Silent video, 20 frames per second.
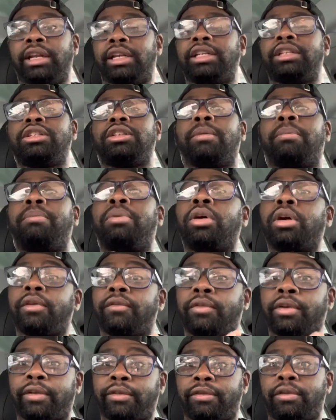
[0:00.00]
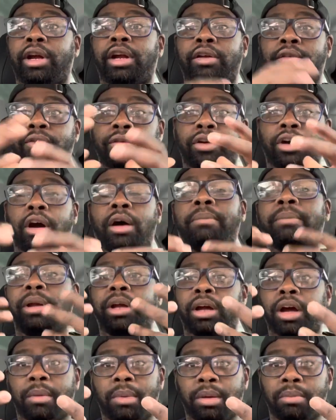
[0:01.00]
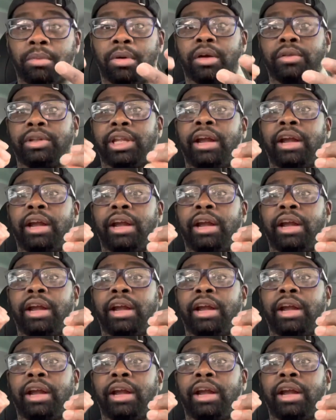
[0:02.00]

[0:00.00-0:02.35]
This is a perfect fragrance for the up-and-coming month.